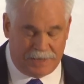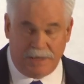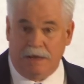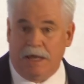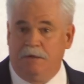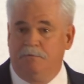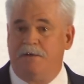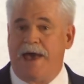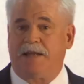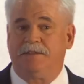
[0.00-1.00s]
In
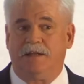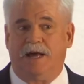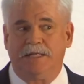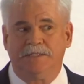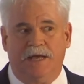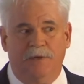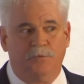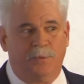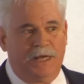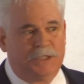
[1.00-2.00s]
fact, a lot of
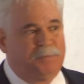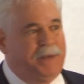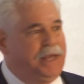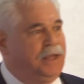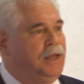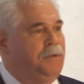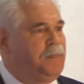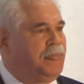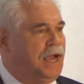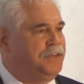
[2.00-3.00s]
times when I speak,
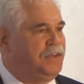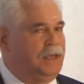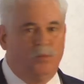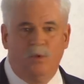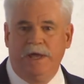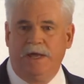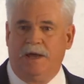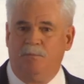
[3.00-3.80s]
I say we.